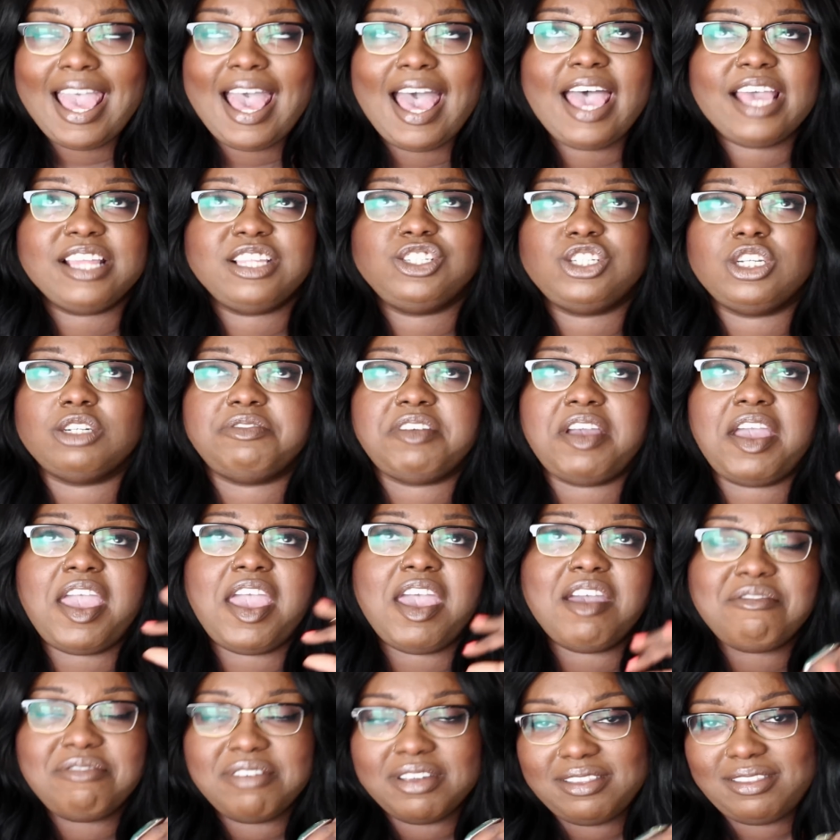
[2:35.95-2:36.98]
I had to shove
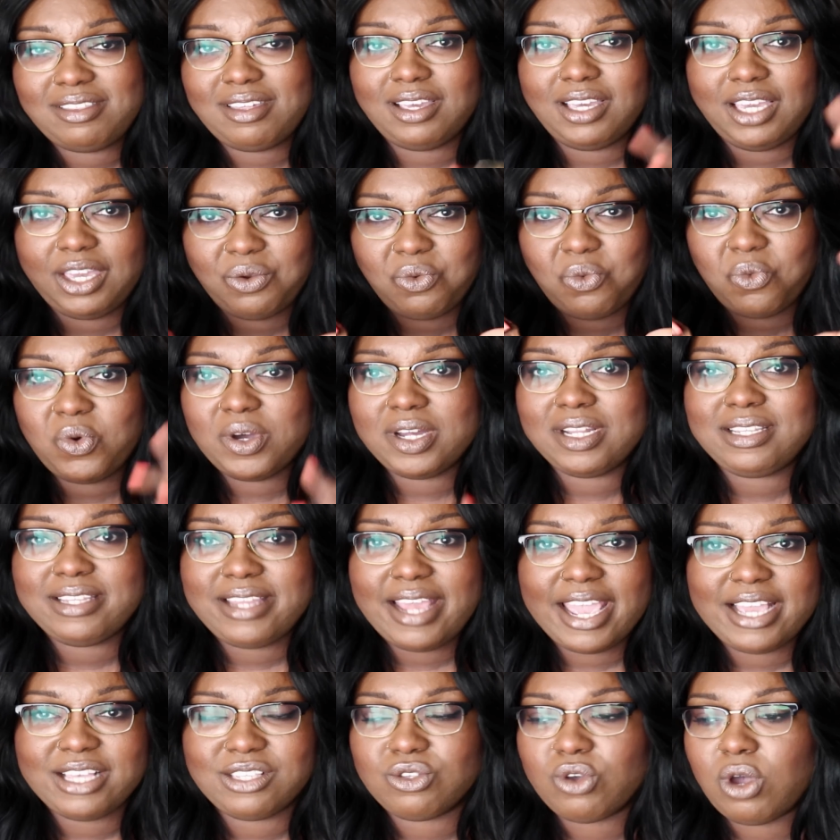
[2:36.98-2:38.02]
everything in 1
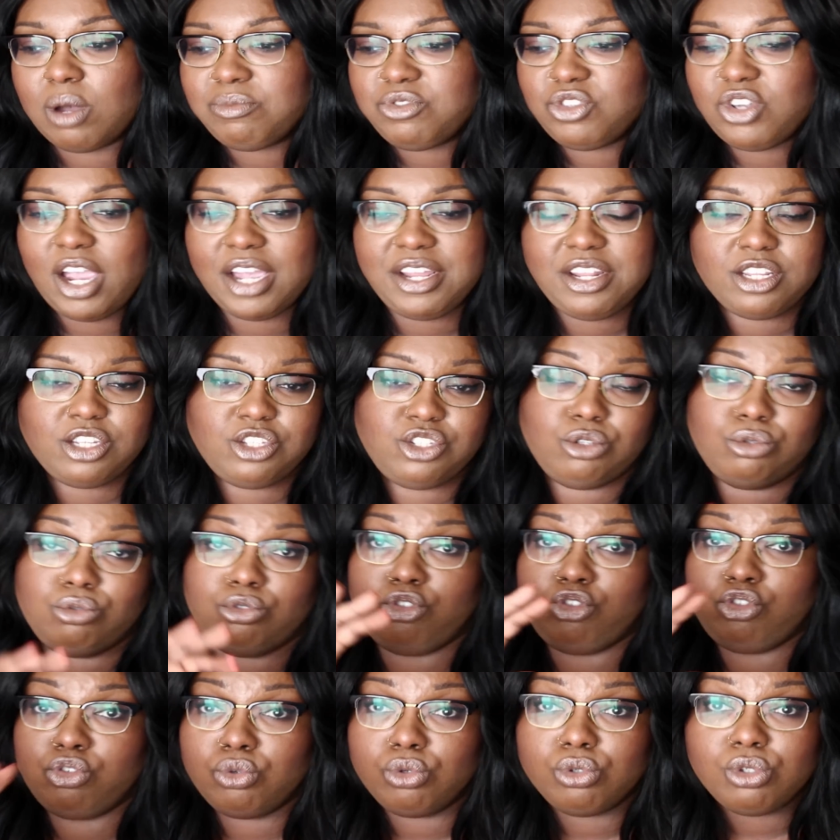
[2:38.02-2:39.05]
day. So I'm trying to do
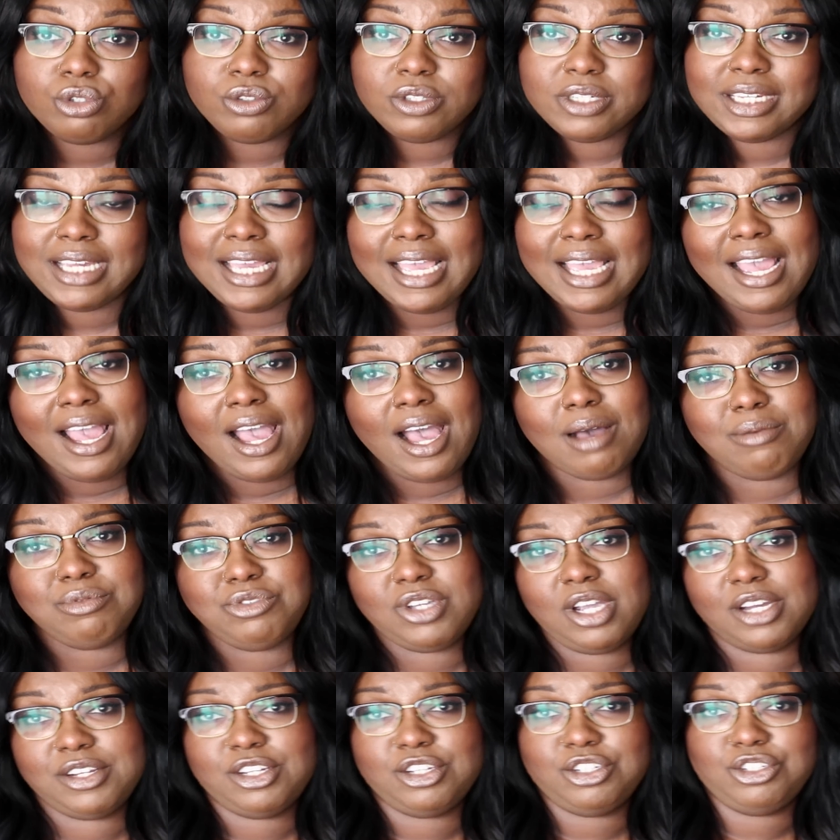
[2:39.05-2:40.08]
jewelry, I'm
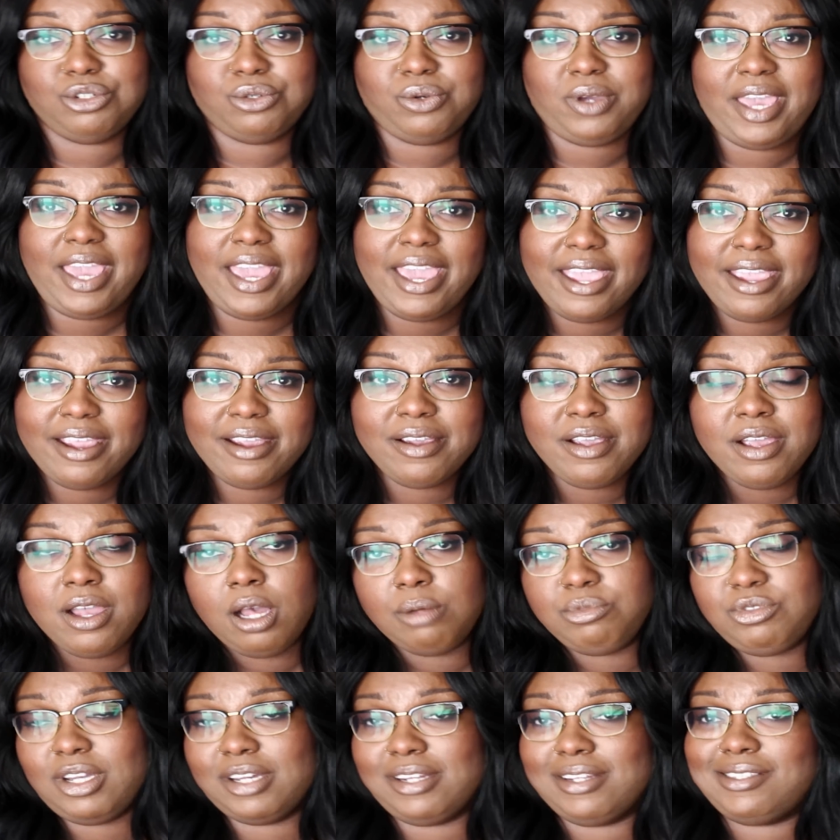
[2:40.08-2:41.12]
trying to do hair,
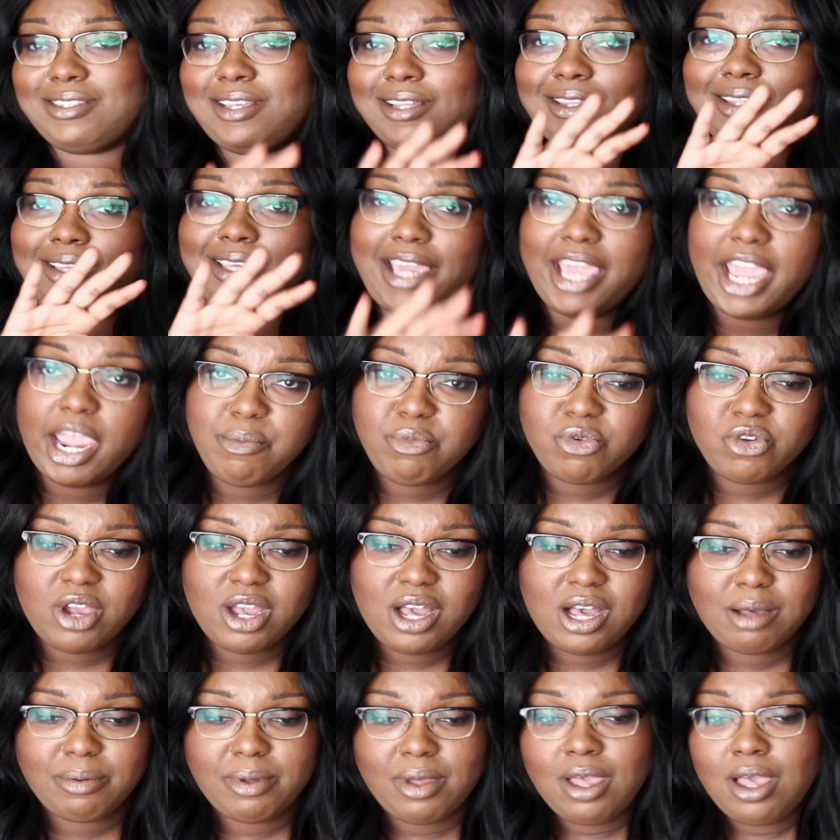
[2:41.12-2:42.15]
I'm trying to set the camera
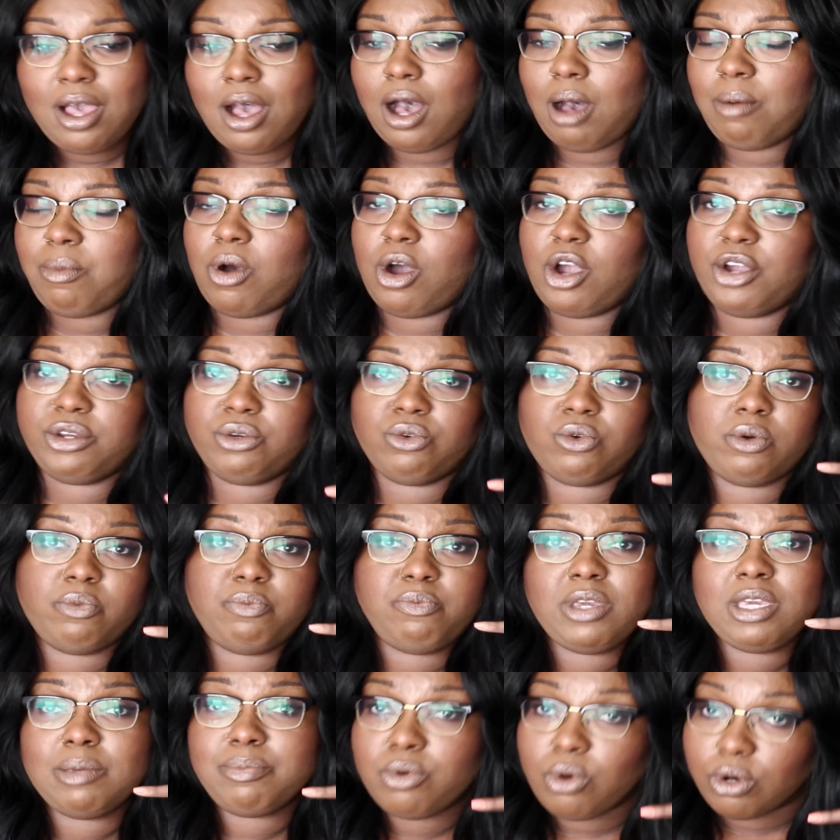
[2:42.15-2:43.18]
up, I'm arguing
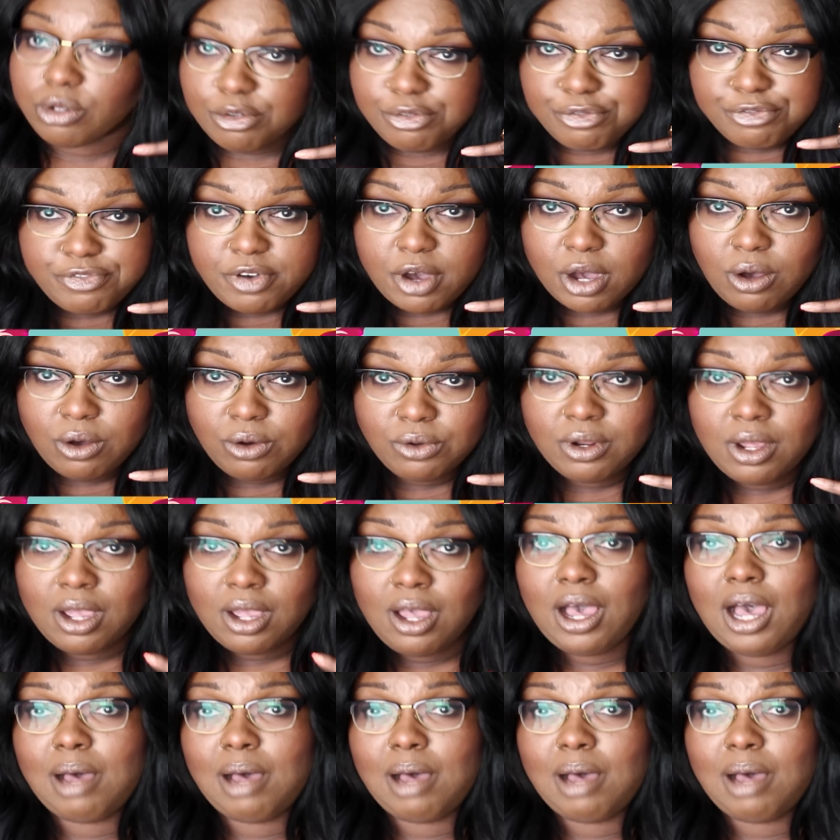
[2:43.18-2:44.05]
with people on the phone.